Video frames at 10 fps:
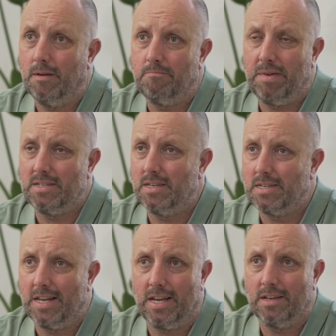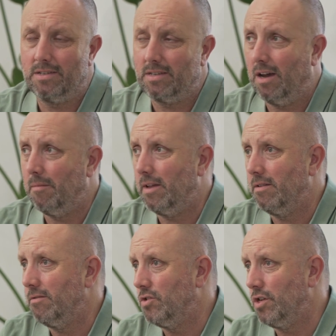business leaders. I
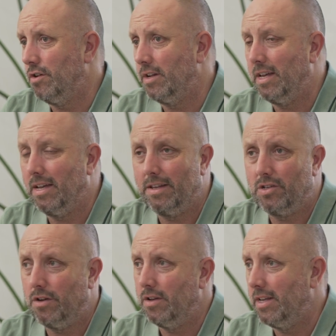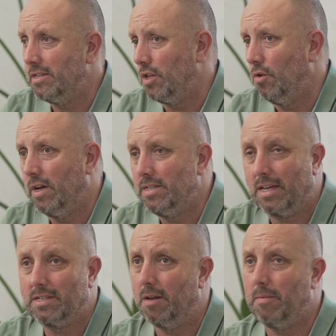mean, journalists, lawyers.
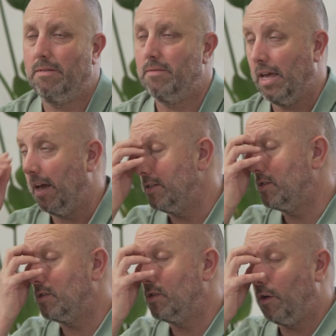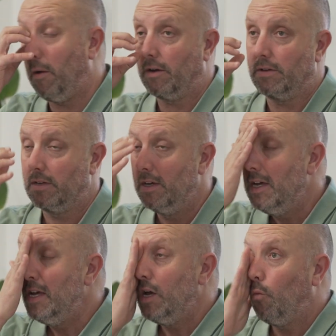It's going to be it's humongous.
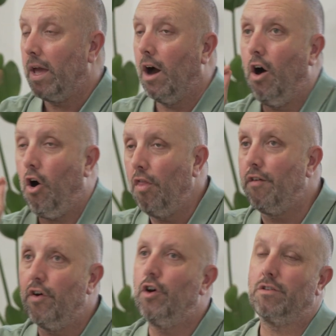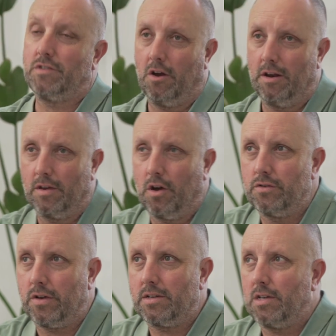We are on the verge of signing the
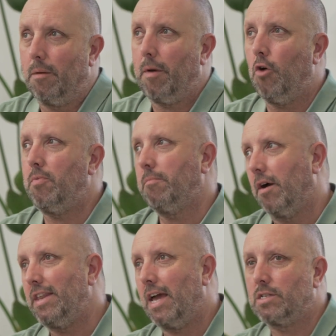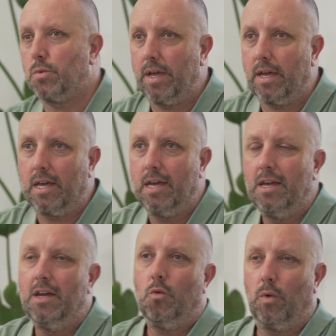contract, so I'm hoping by next week
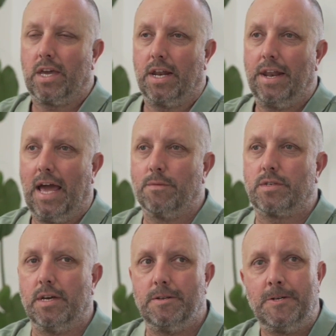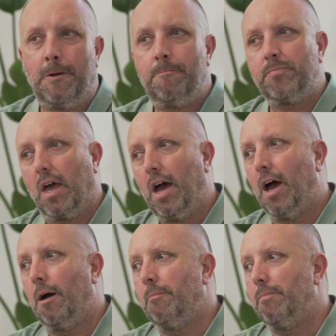we can announce it.
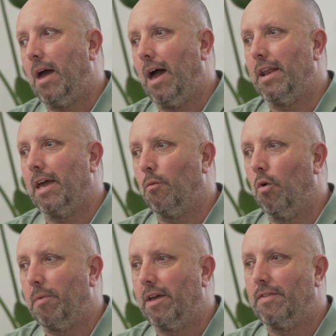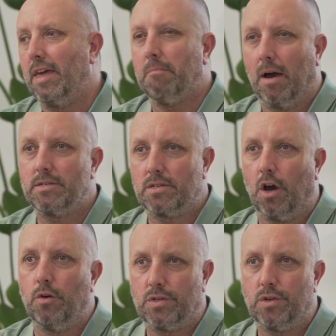And it will be the
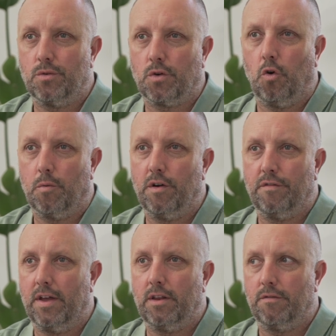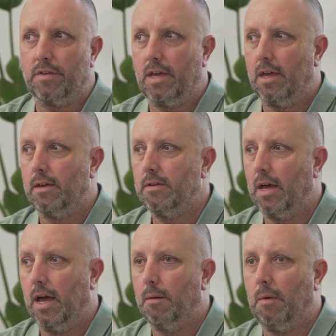must-go-to corporate event of the year,
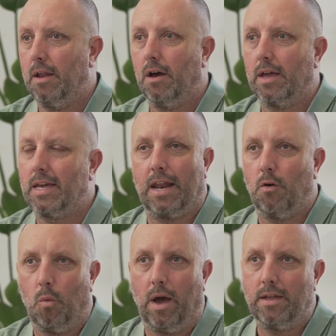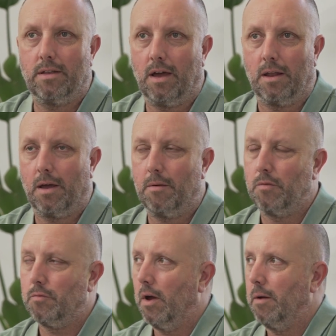and I cannot wait. I know,